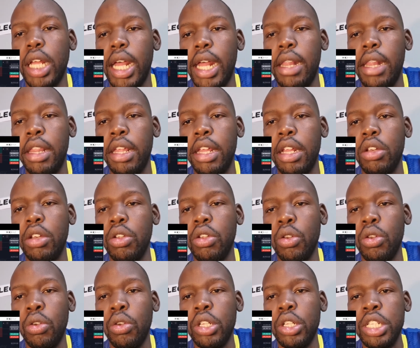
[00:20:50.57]
and then
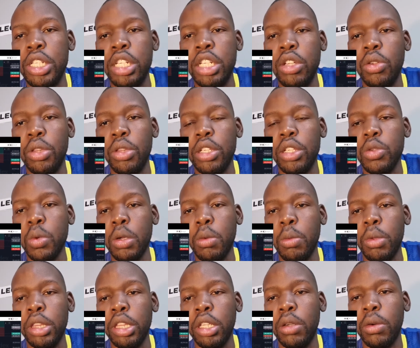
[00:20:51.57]
you'd continue this
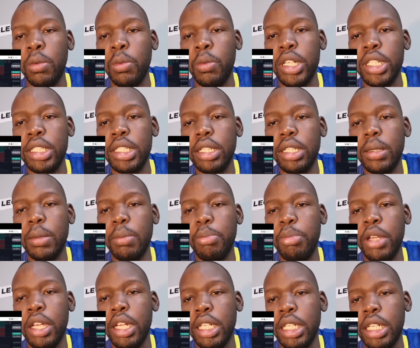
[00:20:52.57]
one with the risk
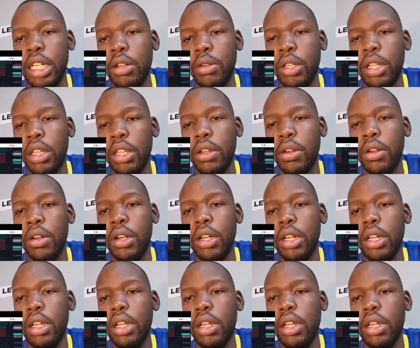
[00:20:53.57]
being down here,